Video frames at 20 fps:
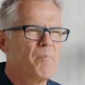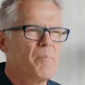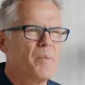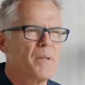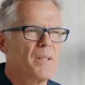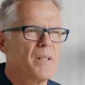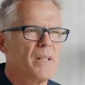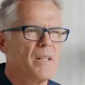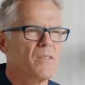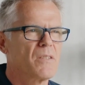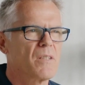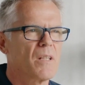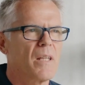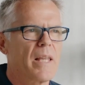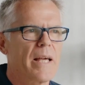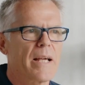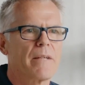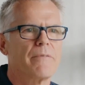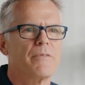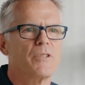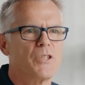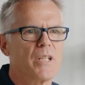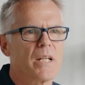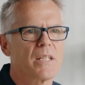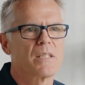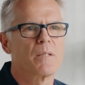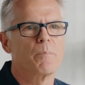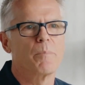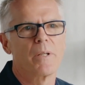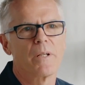but it's the lack of
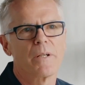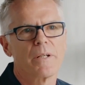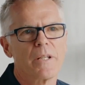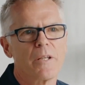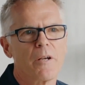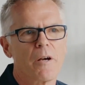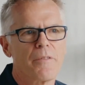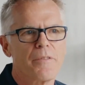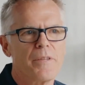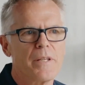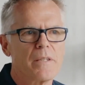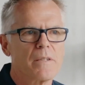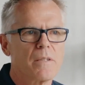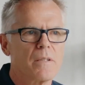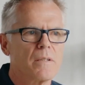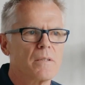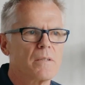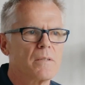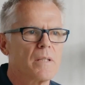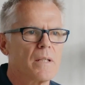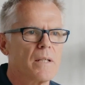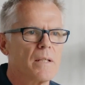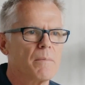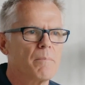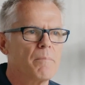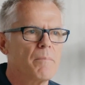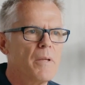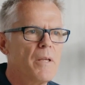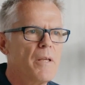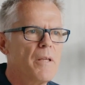adjustability, I think,
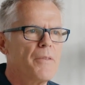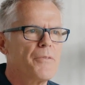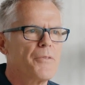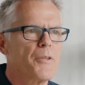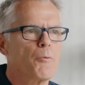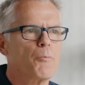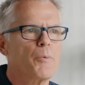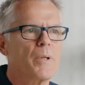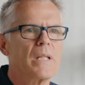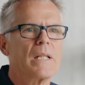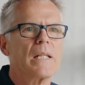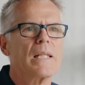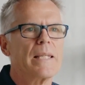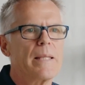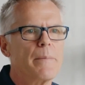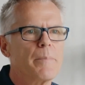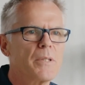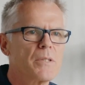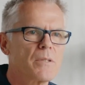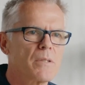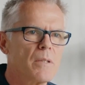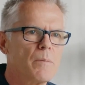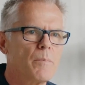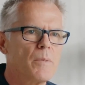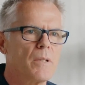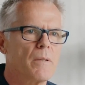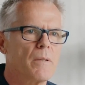that really limits them